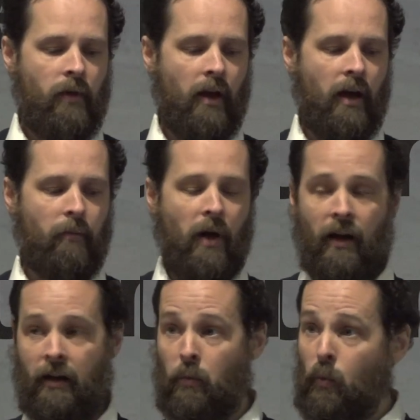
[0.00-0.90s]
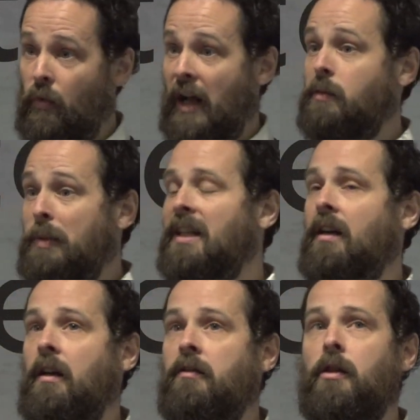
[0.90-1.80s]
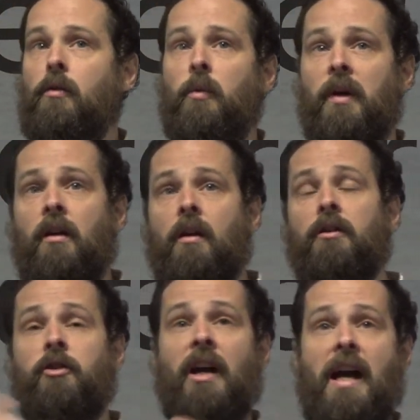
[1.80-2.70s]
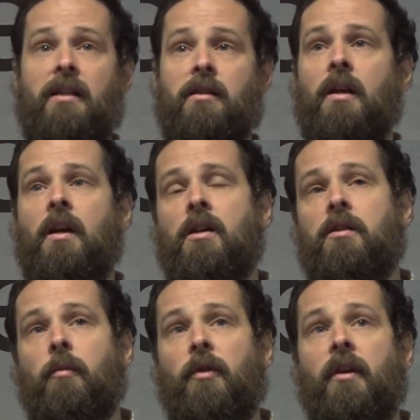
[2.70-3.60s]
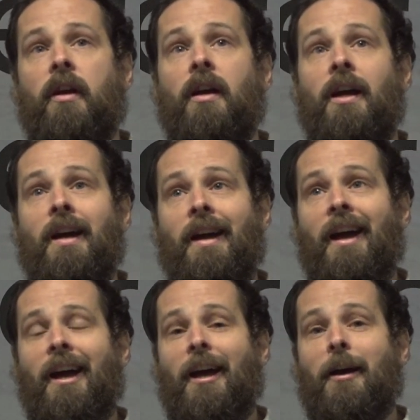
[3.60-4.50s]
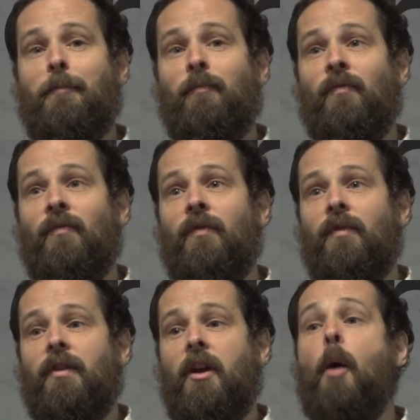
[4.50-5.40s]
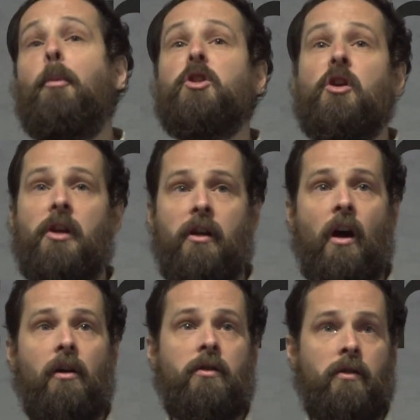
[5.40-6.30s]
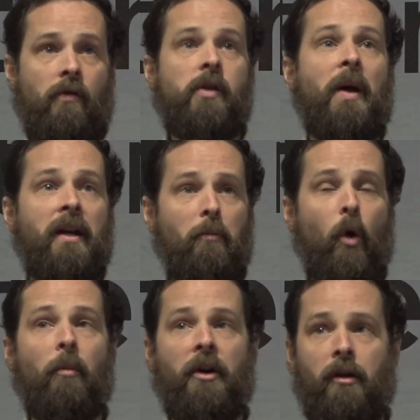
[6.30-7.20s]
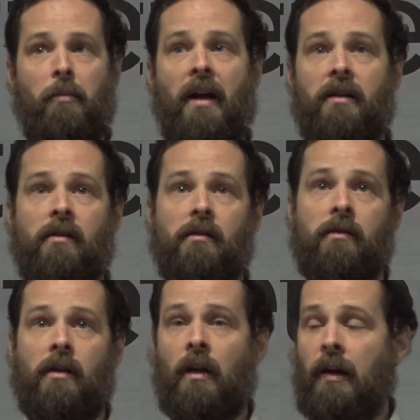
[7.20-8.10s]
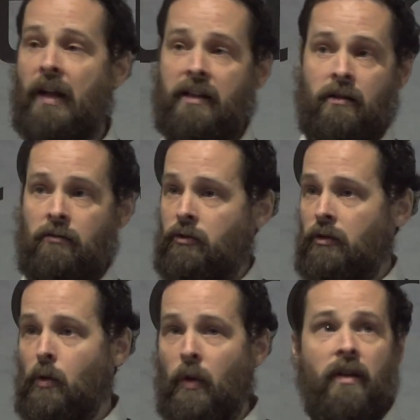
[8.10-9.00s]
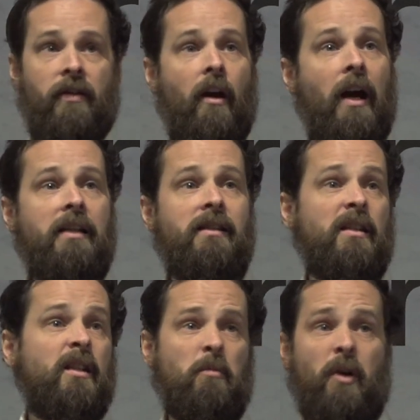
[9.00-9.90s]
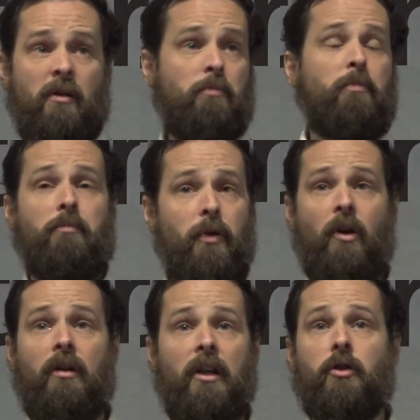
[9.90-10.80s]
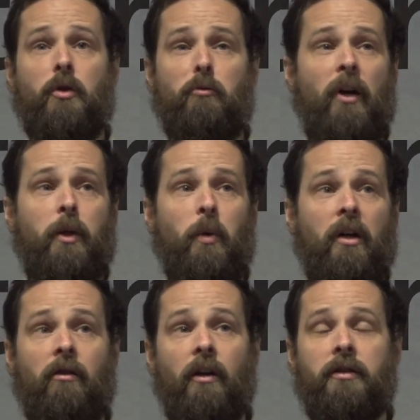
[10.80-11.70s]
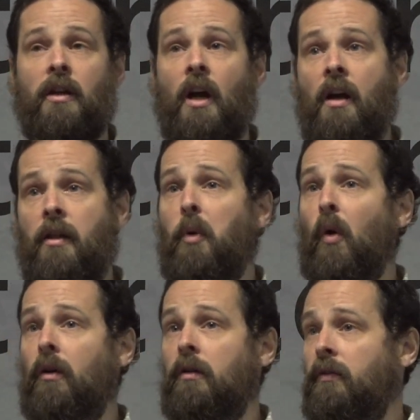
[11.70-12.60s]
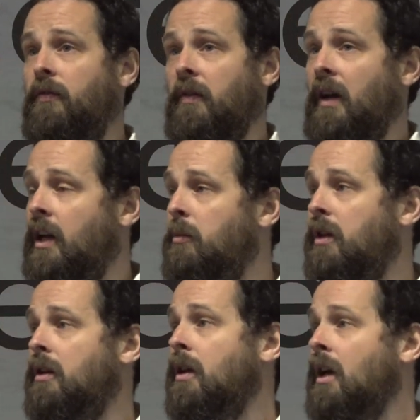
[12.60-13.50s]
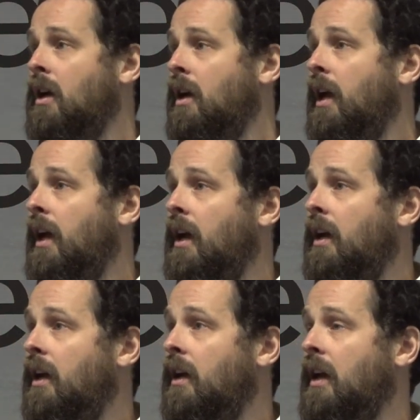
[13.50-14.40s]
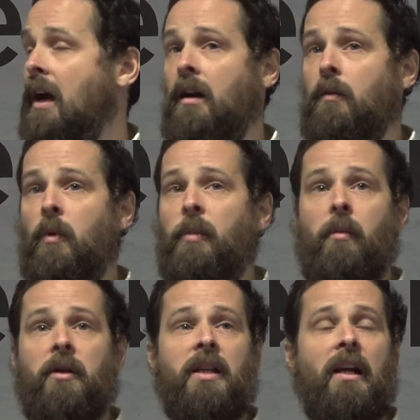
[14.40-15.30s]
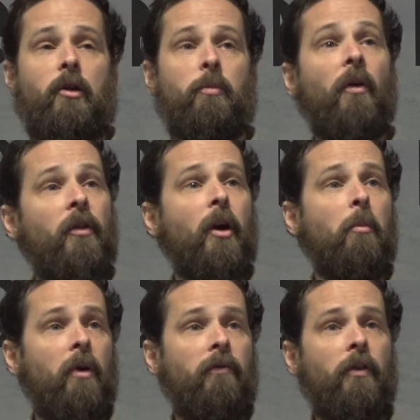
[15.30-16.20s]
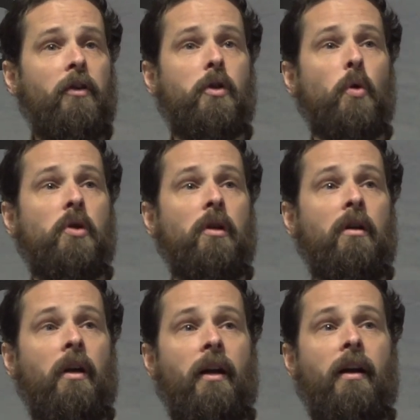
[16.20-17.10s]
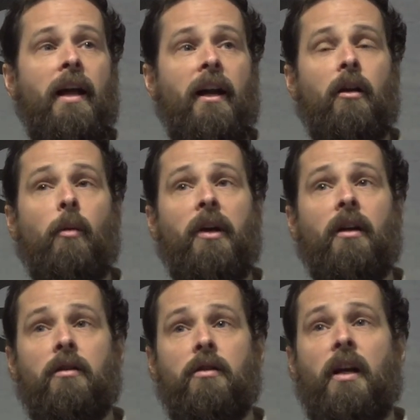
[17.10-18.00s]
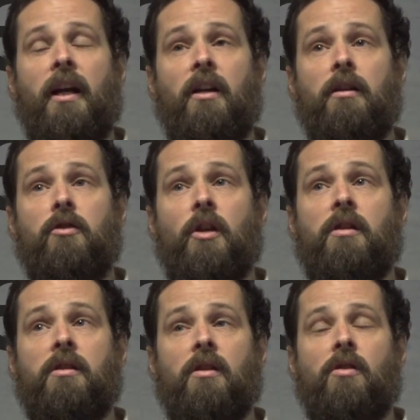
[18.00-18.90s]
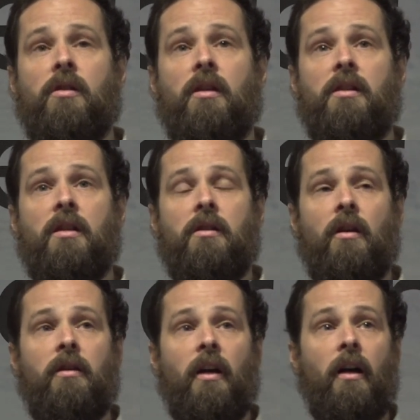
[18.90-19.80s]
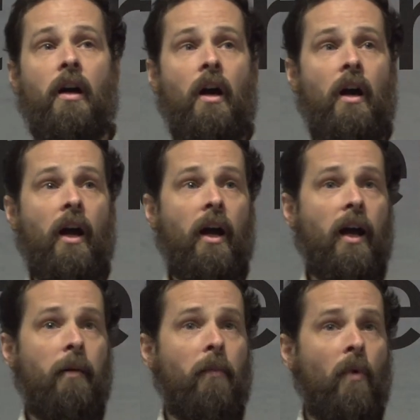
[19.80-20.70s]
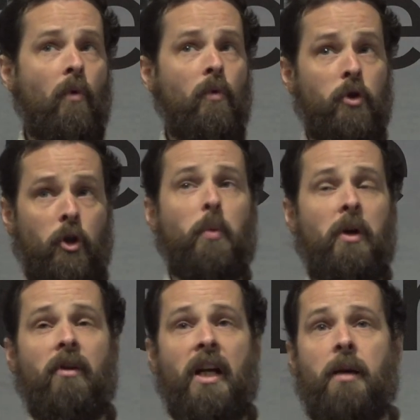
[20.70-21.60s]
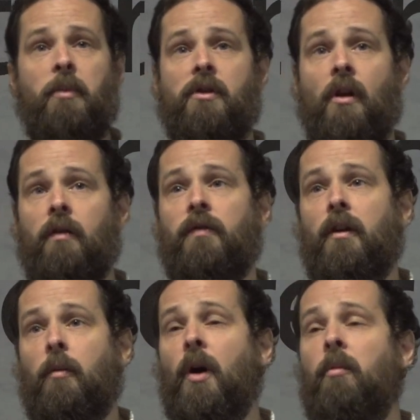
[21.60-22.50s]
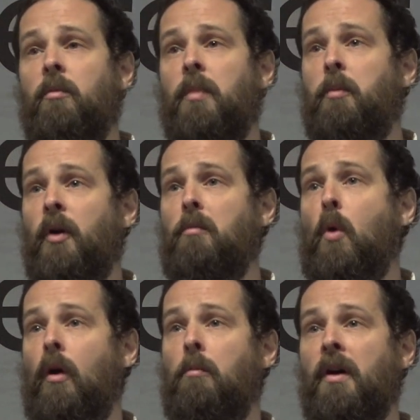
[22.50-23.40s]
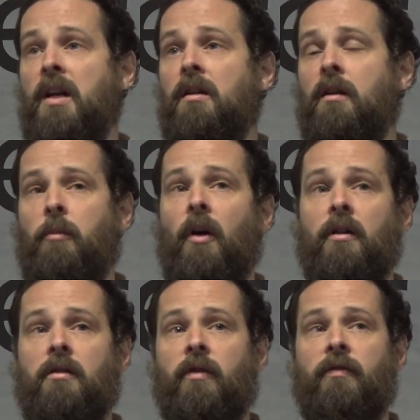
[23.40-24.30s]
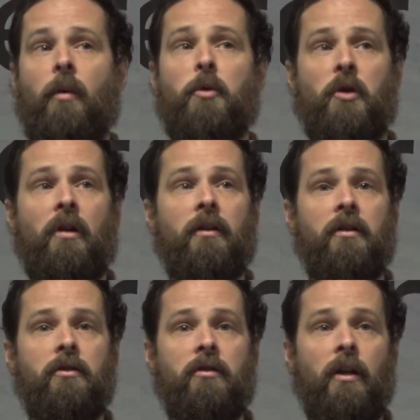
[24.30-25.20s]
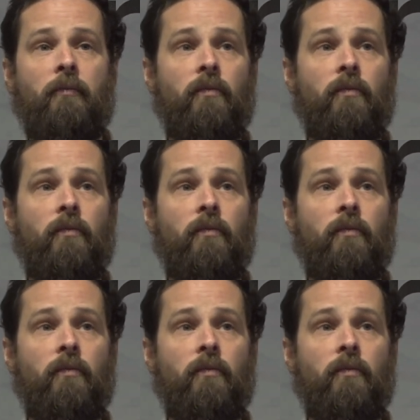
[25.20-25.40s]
And that's particularly true when we contrast some of the opportunity cost of spending more money on medicines. And that's true within our health system, but it's broadly true right the way across the board. Anybody in Ireland will be able to tell you about the number of other social and economic justice issues that exist out there. Should we really be solving the problem by putting more money into the pockets of the pharmaceutical industry?